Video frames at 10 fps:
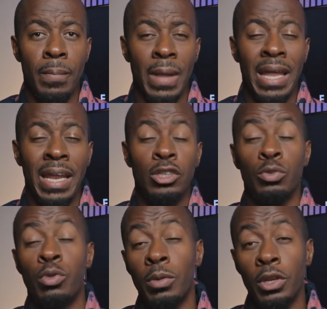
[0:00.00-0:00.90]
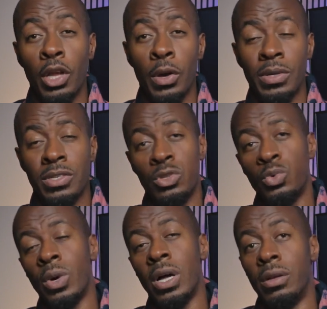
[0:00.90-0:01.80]
And as you probably noticed as
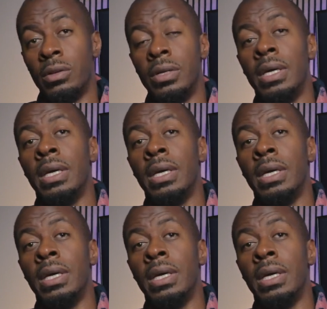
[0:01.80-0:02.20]
well,